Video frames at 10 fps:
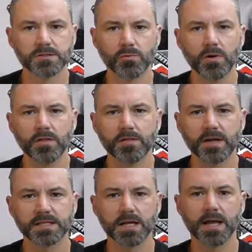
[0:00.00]
So one of the
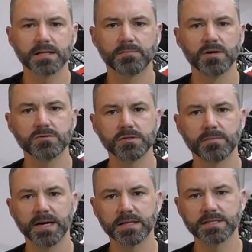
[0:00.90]
things I like the most
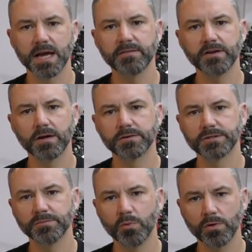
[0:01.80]
about this Aviator
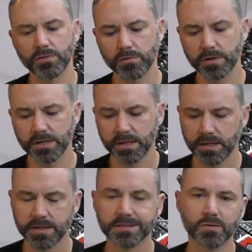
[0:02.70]
2.3
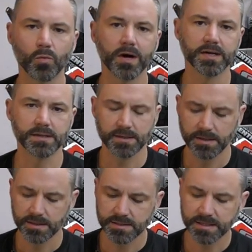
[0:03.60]
is the weight.
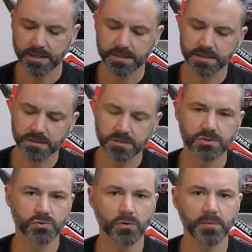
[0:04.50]
This thing is
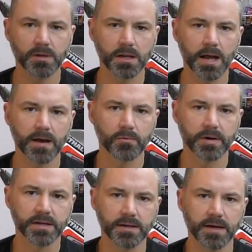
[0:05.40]
extremely
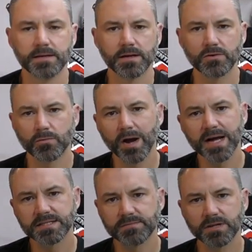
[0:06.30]
lightweight. And on the
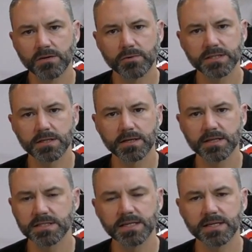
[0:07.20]
rides I've done recently,
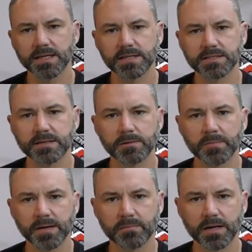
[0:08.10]
this thing didn't seem to make